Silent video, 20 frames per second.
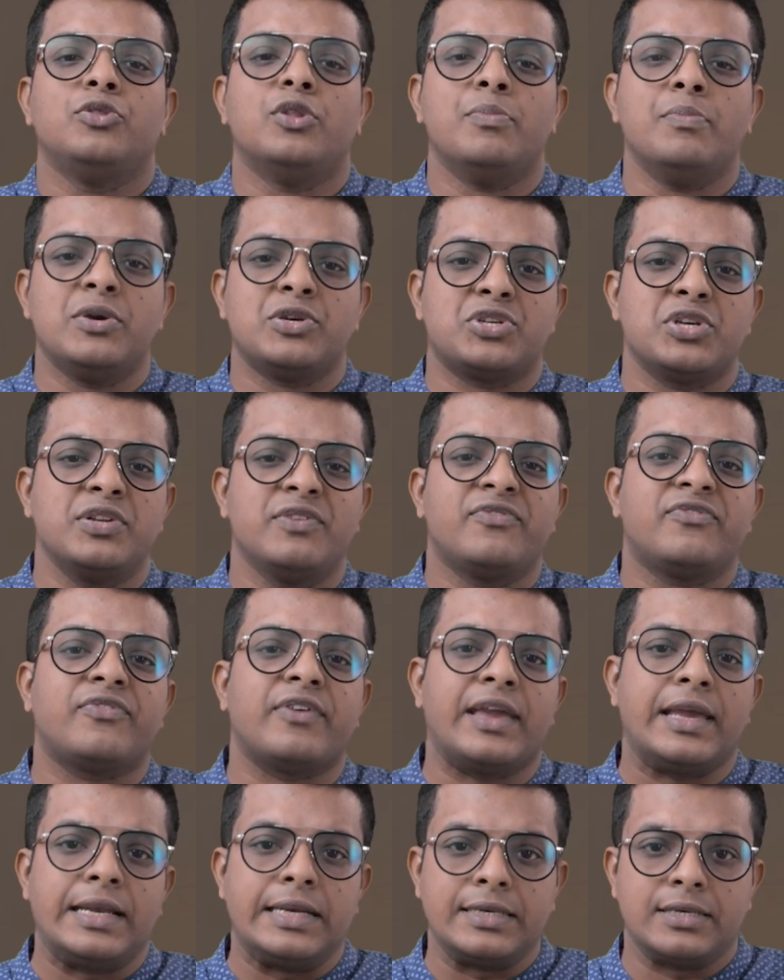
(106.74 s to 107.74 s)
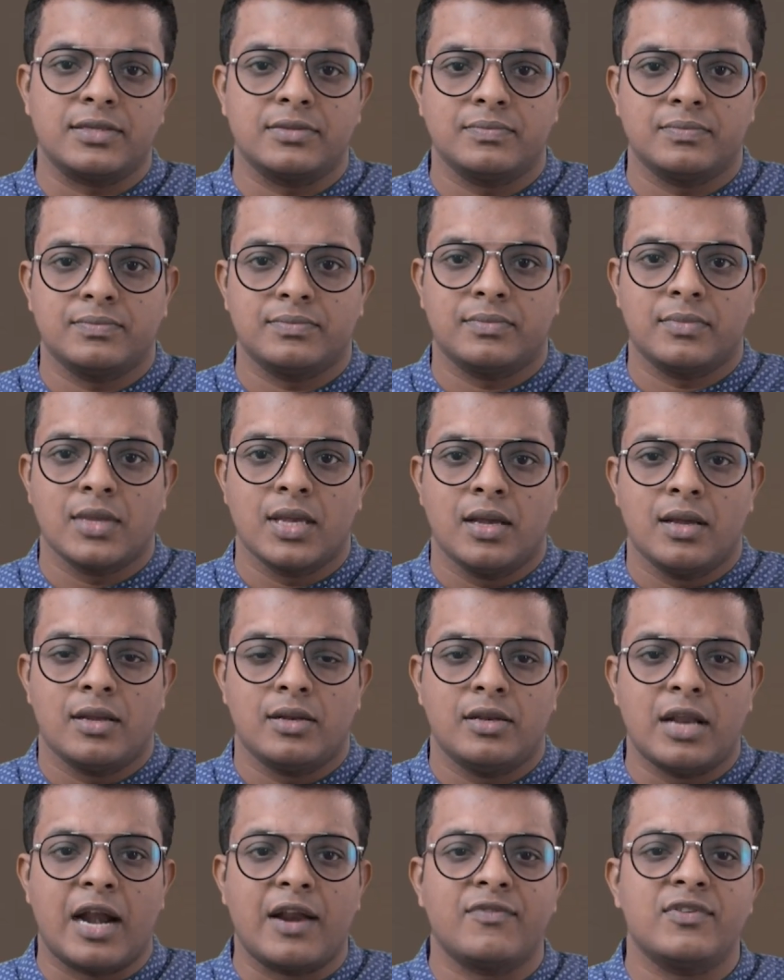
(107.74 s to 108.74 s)
The mission failed.
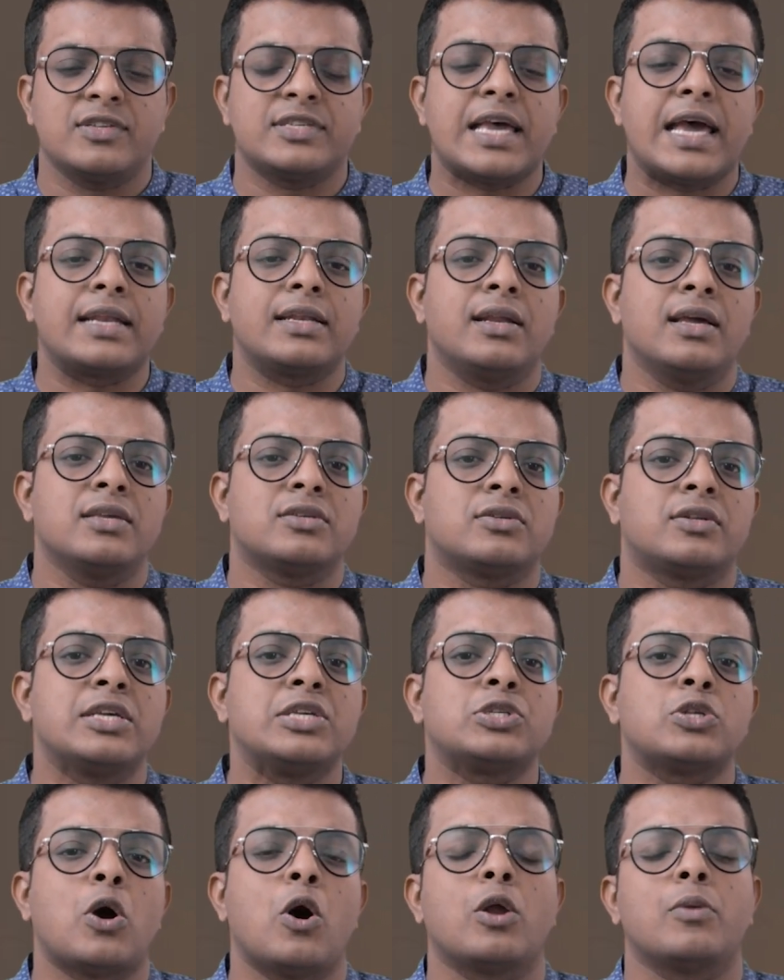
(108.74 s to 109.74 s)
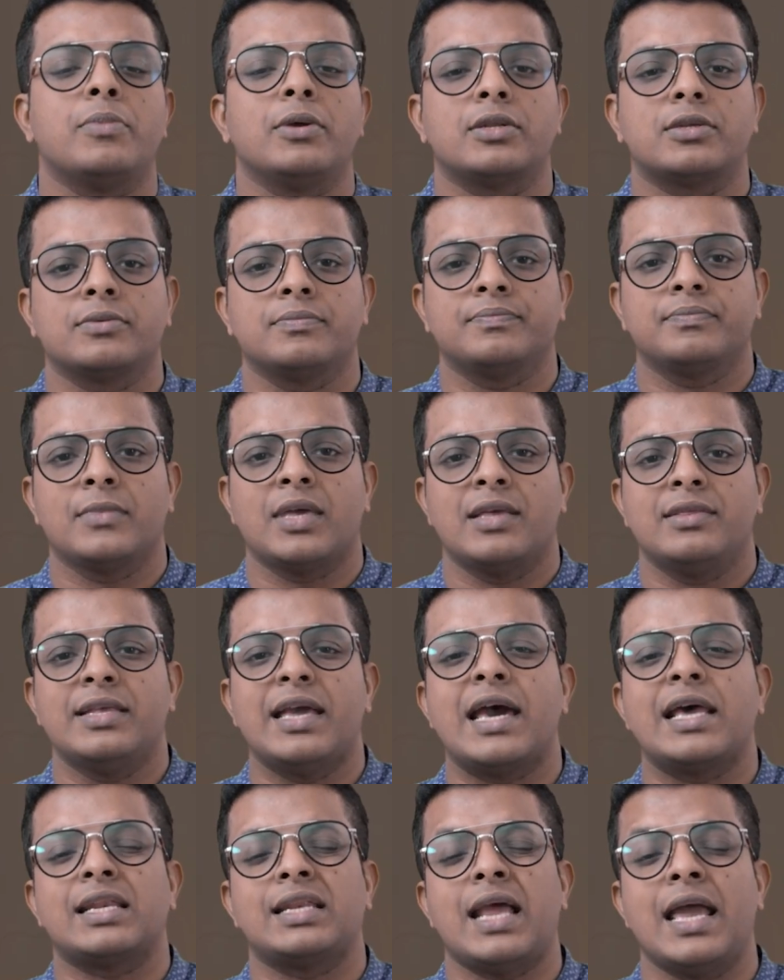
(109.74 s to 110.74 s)
None of the satellites reached orbit. They
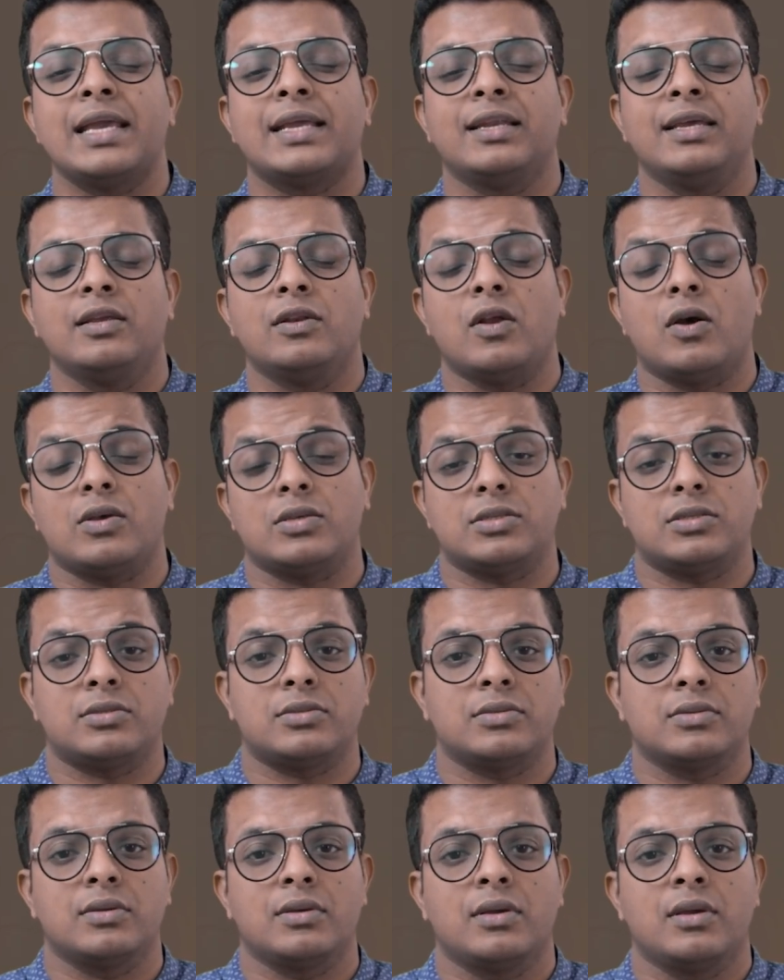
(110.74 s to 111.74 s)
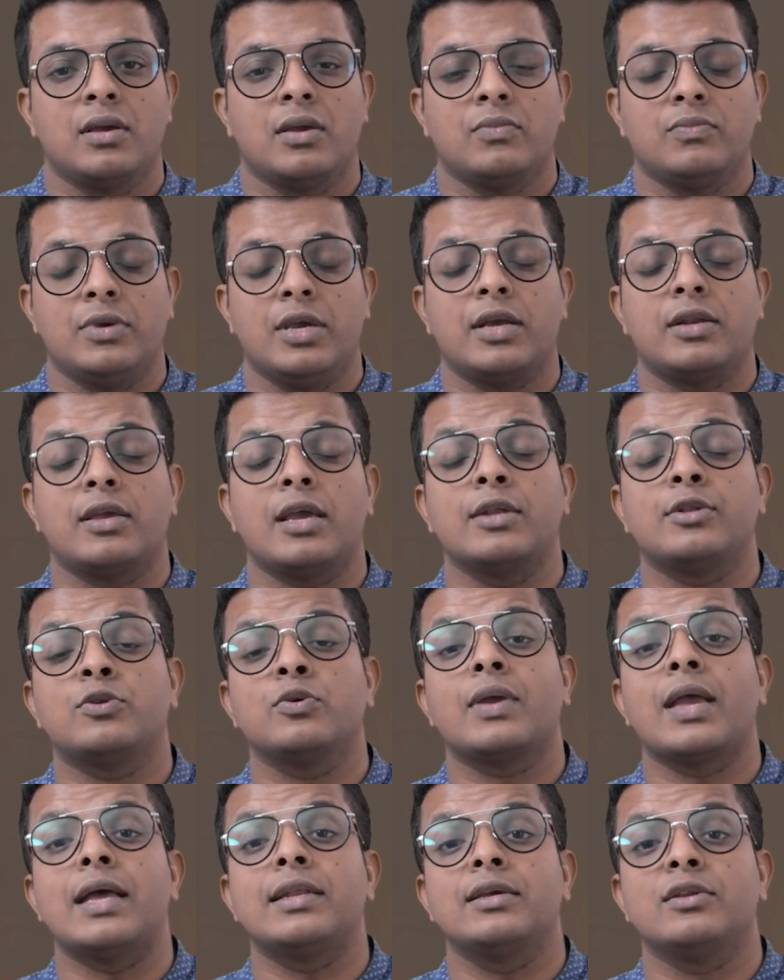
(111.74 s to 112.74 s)
are likely lost. We are yet to
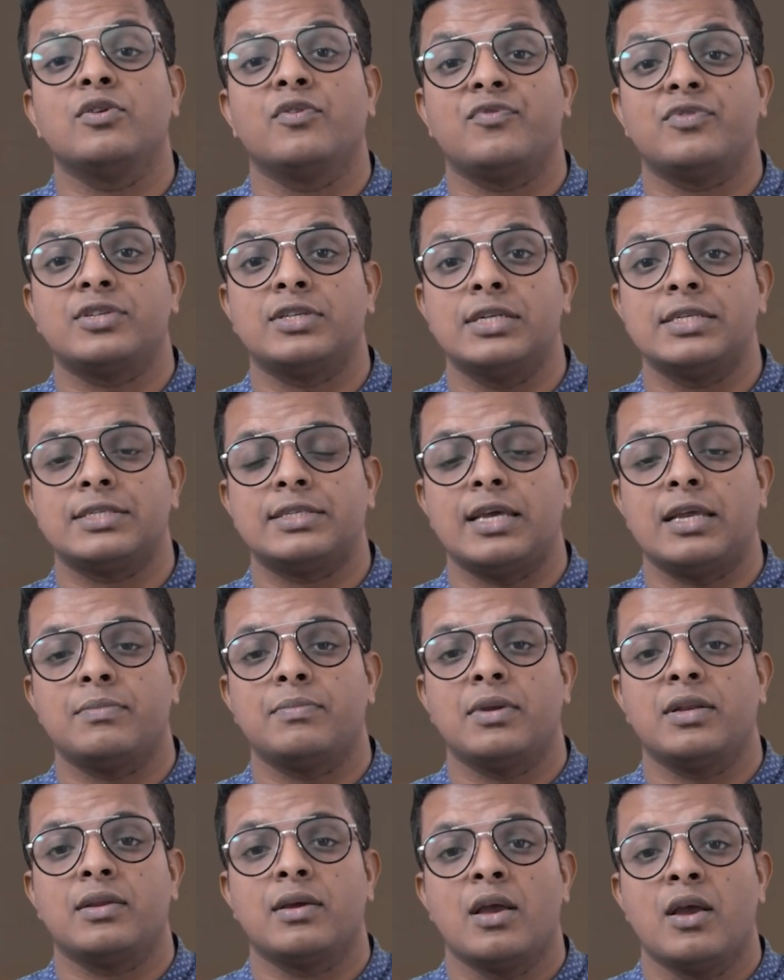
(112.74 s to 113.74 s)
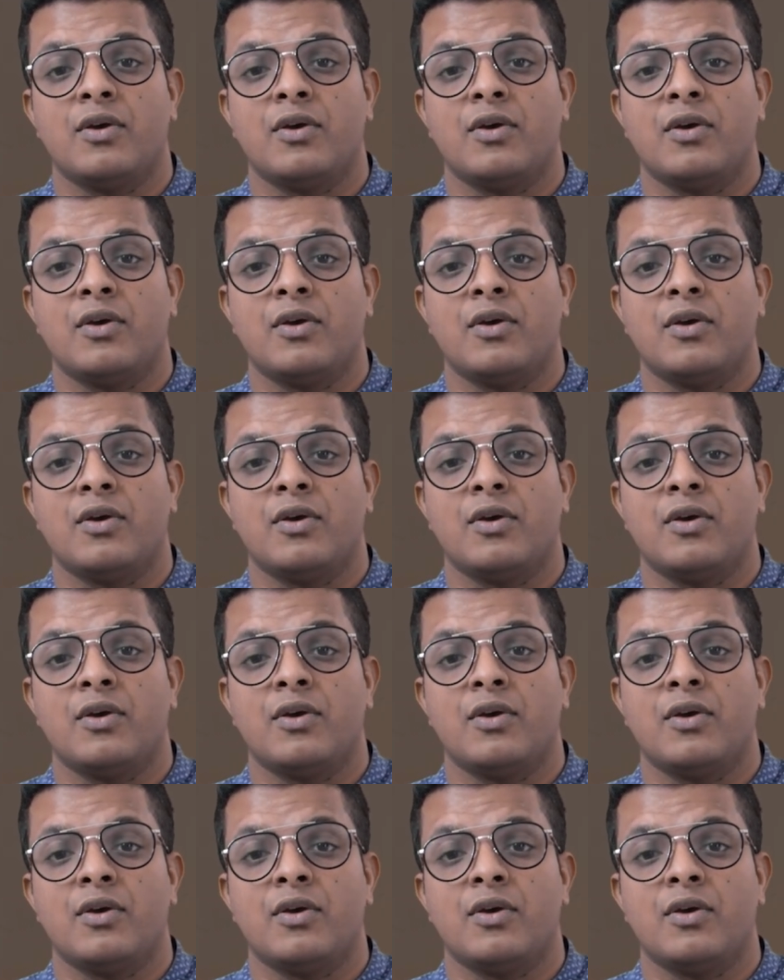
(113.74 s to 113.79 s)
get an official statement